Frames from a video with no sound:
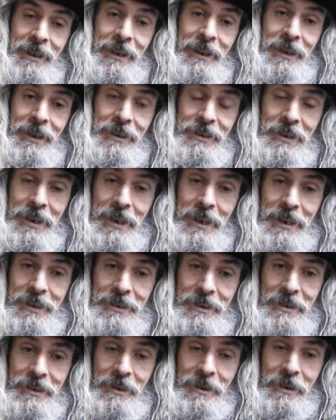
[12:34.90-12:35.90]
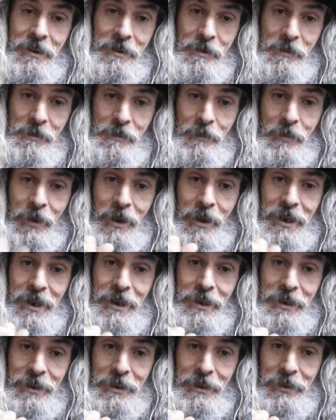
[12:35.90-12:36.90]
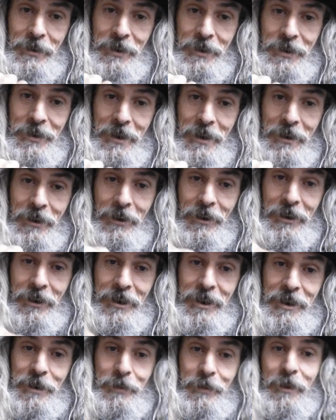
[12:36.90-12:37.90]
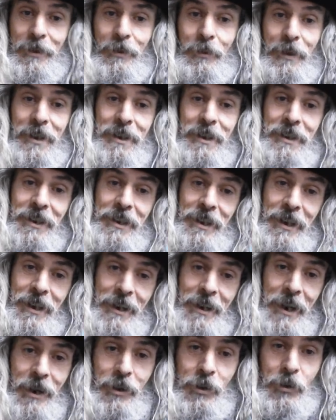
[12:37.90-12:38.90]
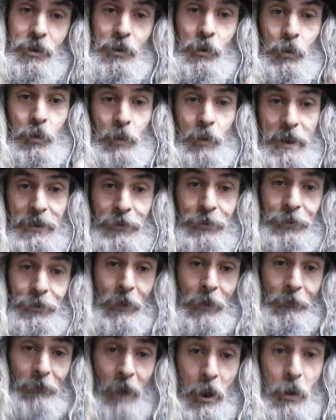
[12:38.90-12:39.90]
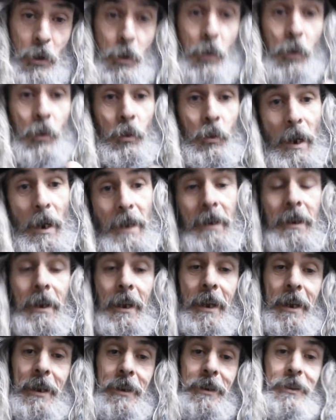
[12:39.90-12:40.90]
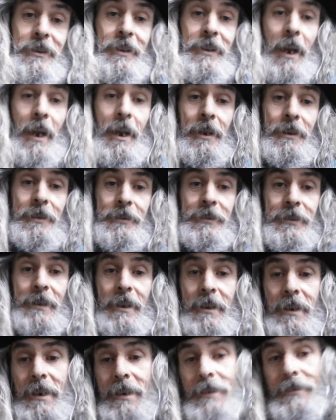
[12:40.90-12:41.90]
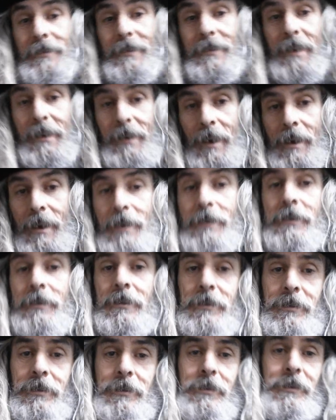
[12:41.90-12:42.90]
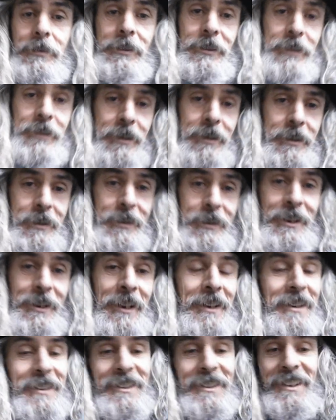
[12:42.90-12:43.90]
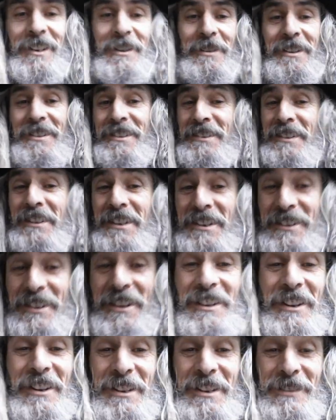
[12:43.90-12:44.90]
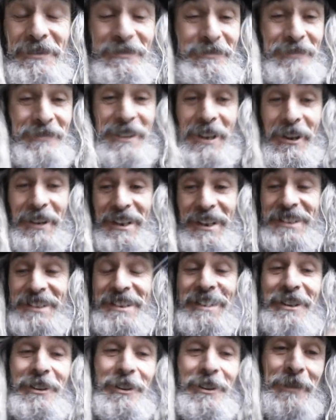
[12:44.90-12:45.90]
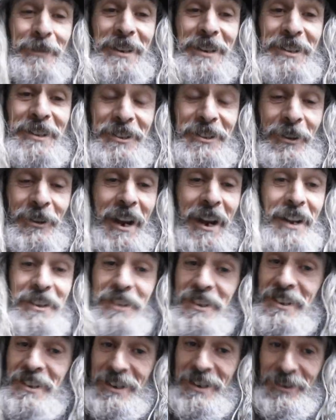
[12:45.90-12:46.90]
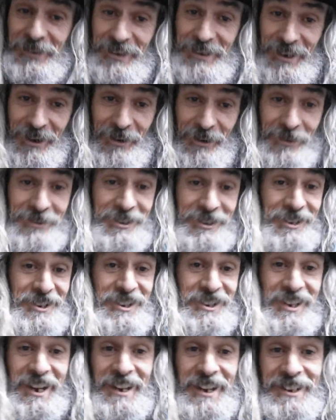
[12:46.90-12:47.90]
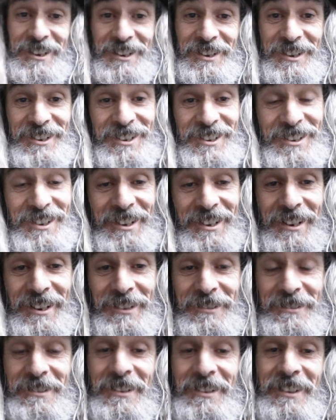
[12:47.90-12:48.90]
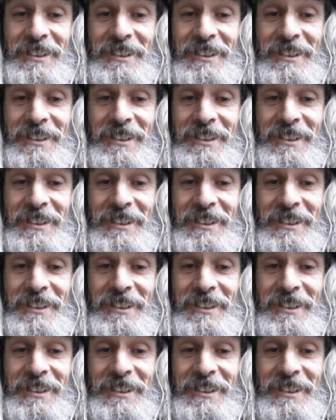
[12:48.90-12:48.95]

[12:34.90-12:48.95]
is hidden by the dark. But when you go with the flow and you're underneath the arches, I'm like going into little bits of song. Underneath the arches, Janus, you know,